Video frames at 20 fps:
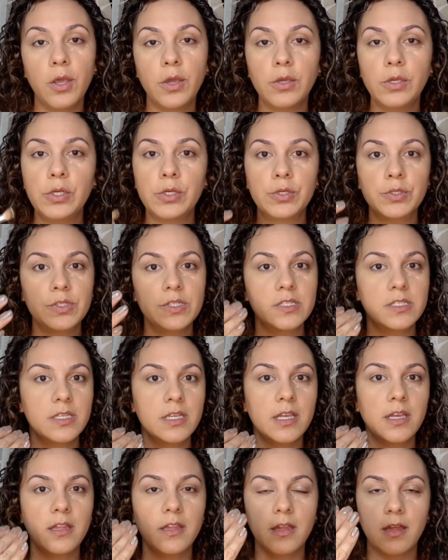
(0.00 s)
you don't
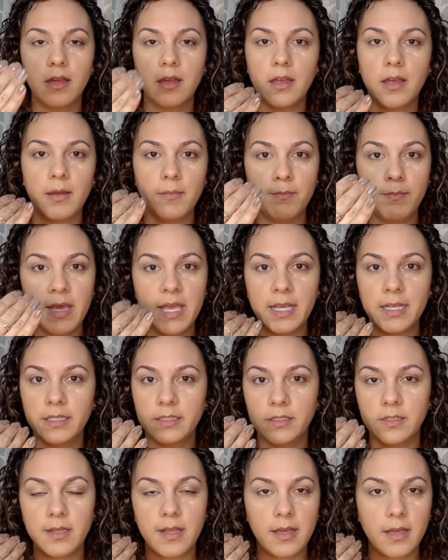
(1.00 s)
see a big
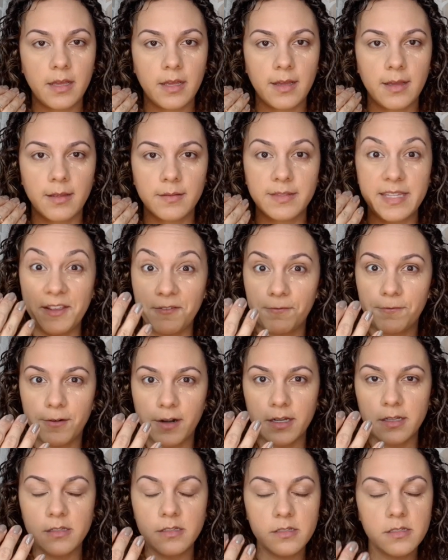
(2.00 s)

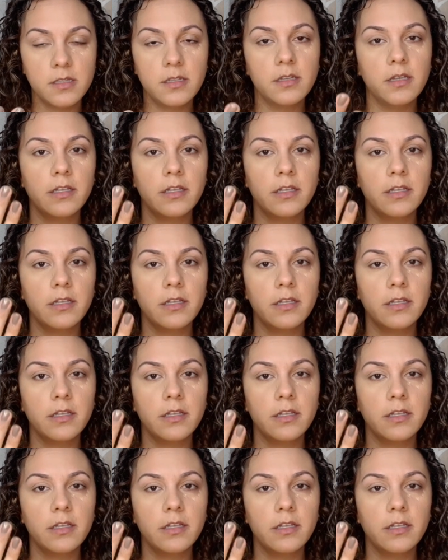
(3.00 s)
difference.